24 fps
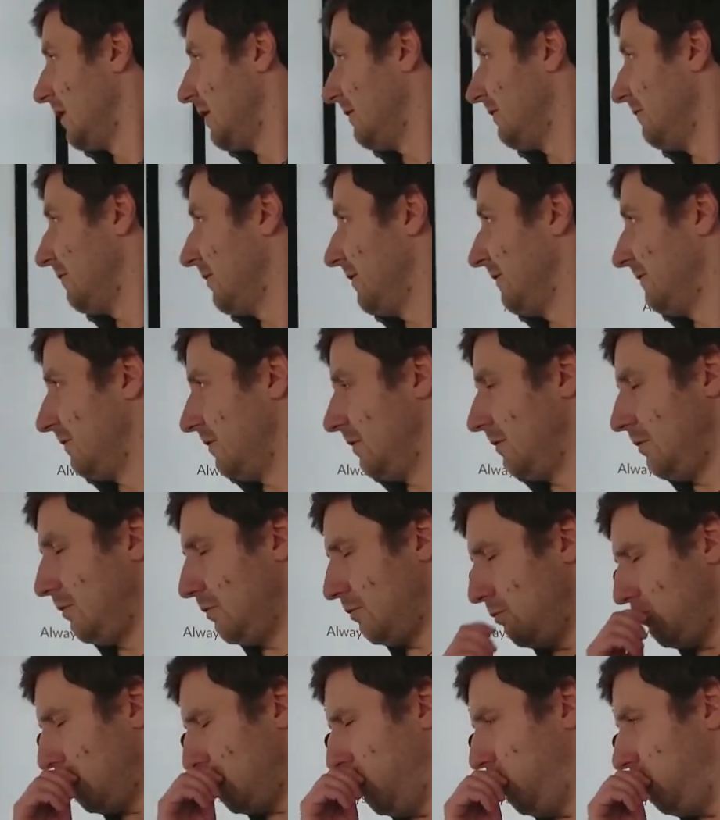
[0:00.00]
With
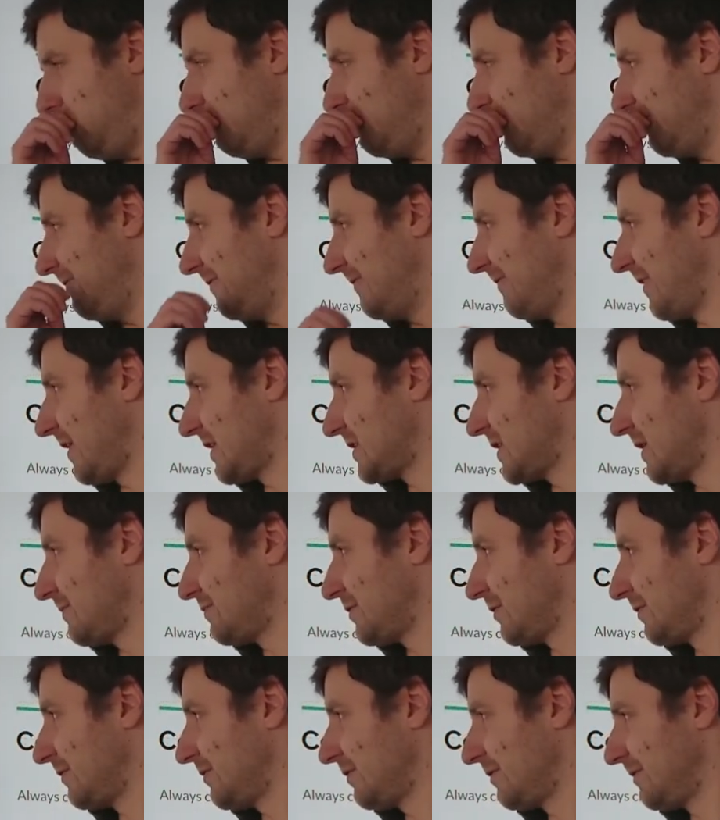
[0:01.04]

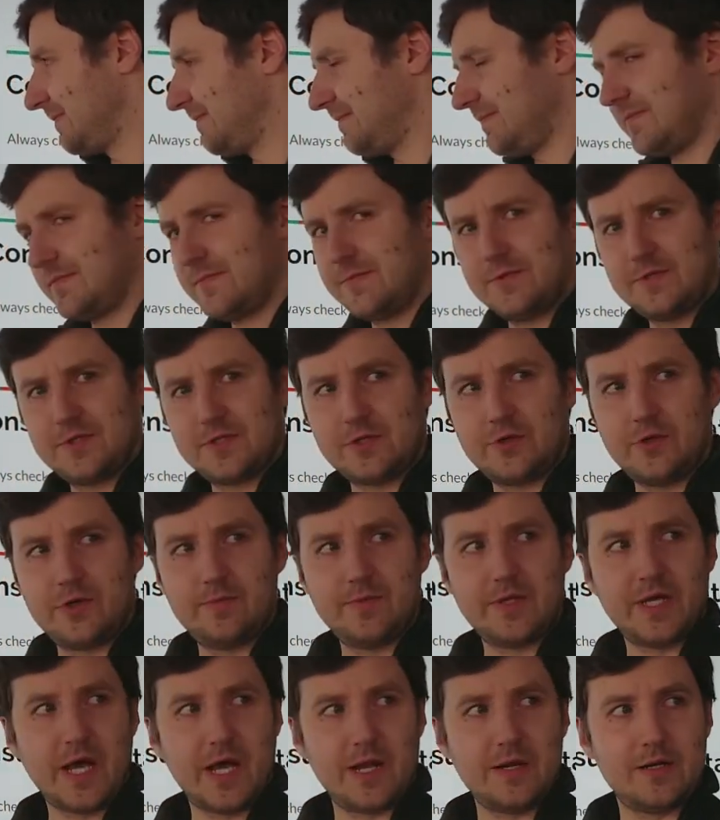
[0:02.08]
exception to
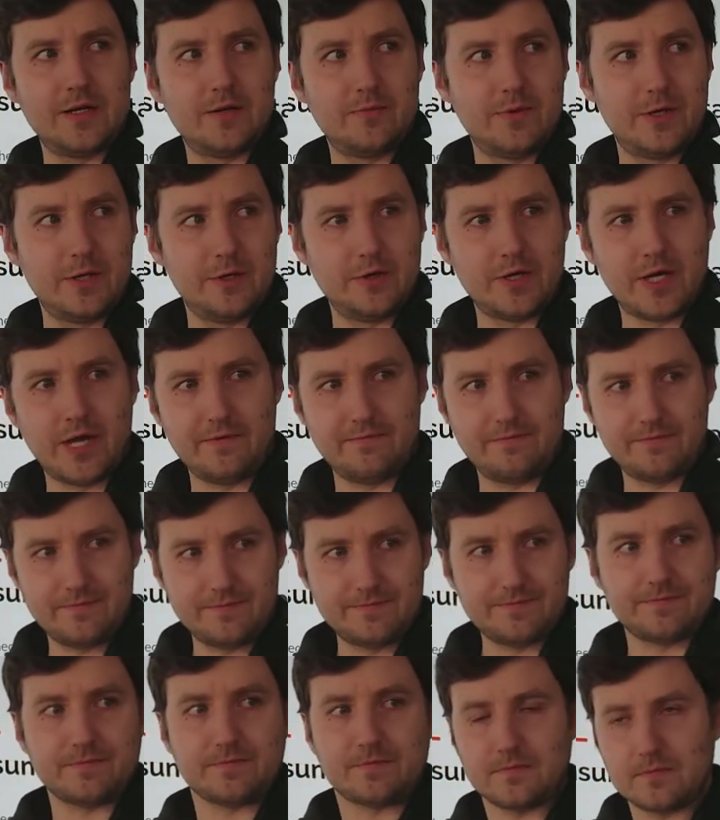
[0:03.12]
script handler, where you have
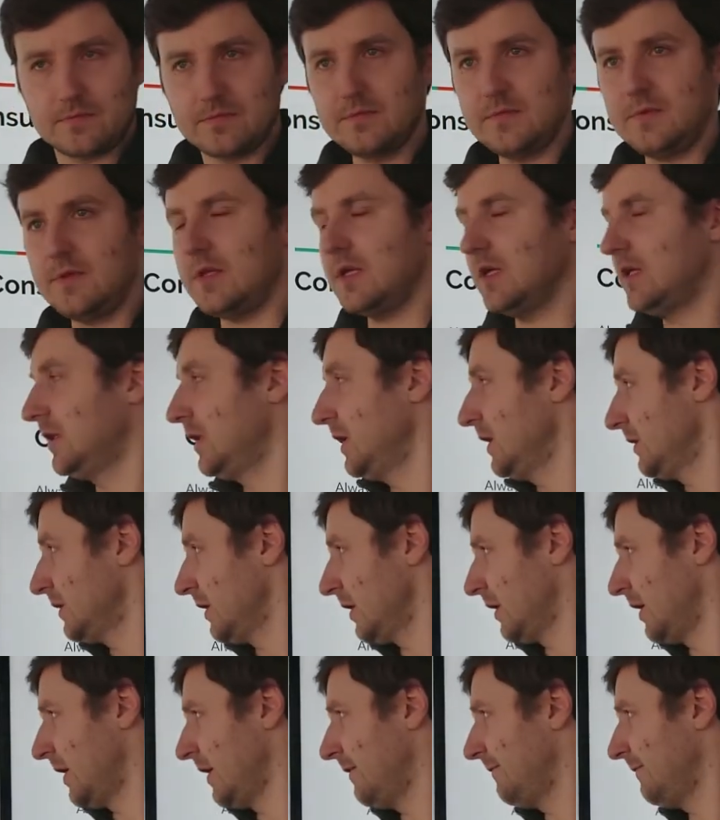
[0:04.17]
data
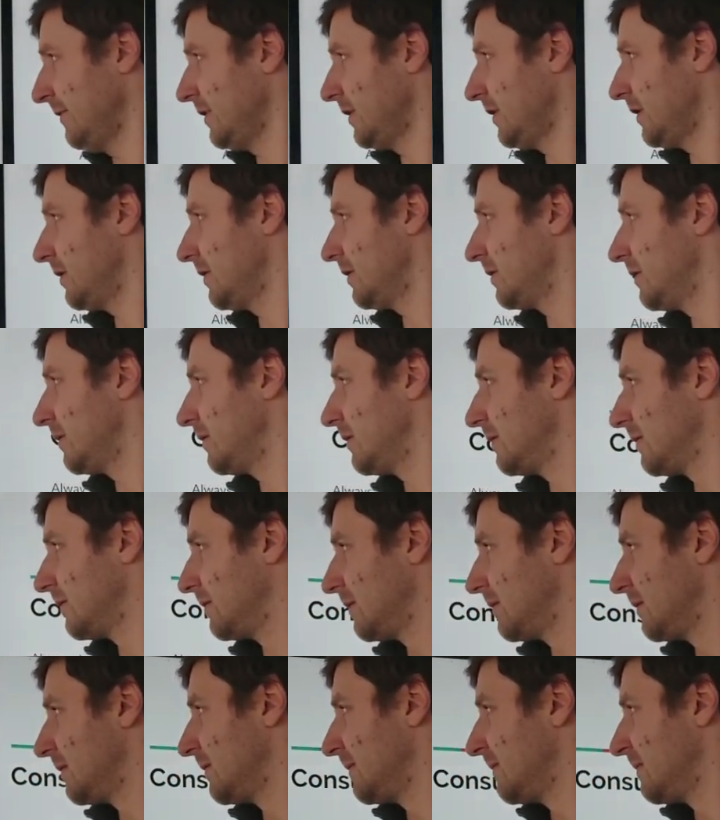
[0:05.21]
arriving,
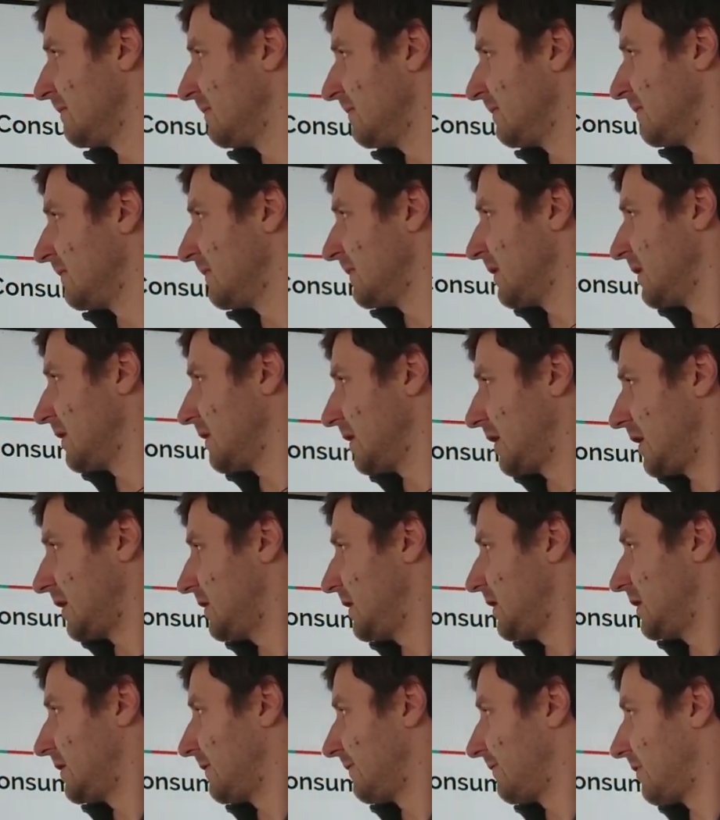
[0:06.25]
get
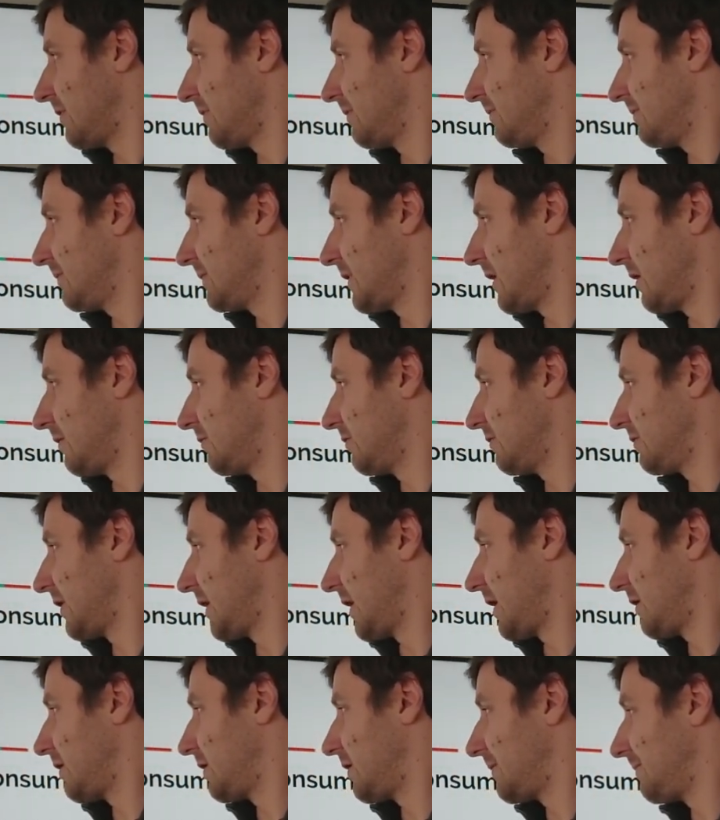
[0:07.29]
data from download
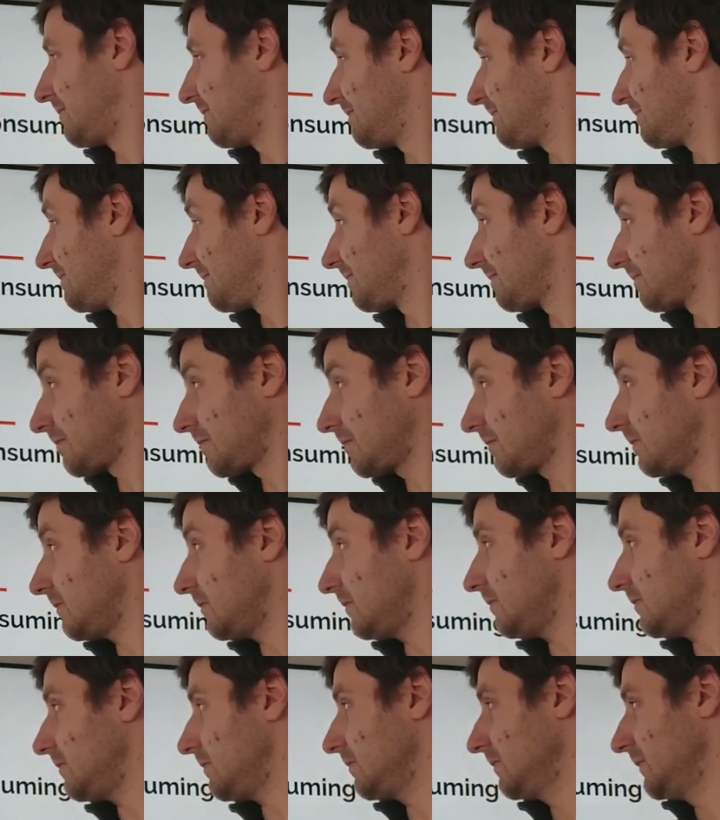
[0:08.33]
handler,
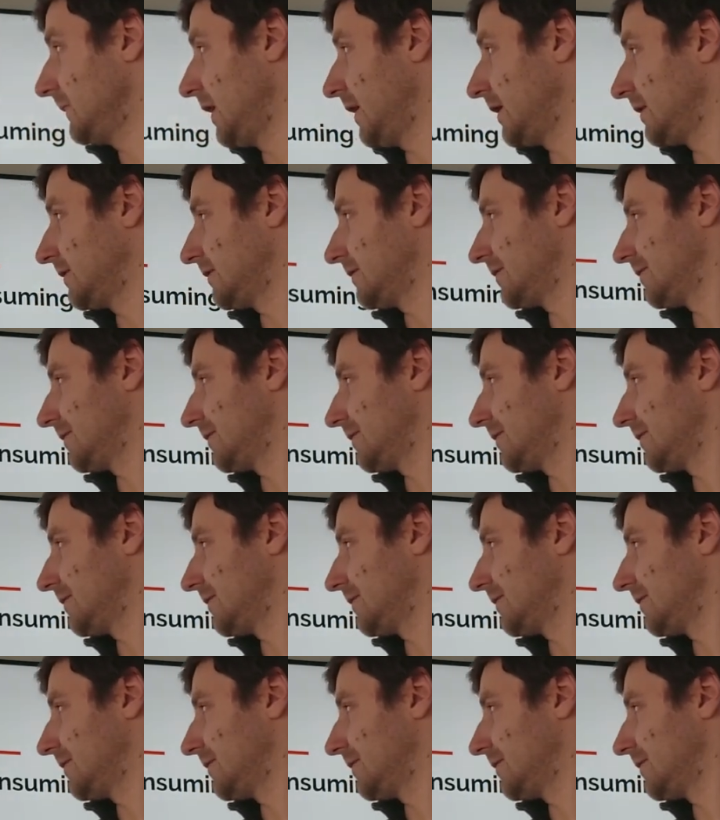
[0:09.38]
and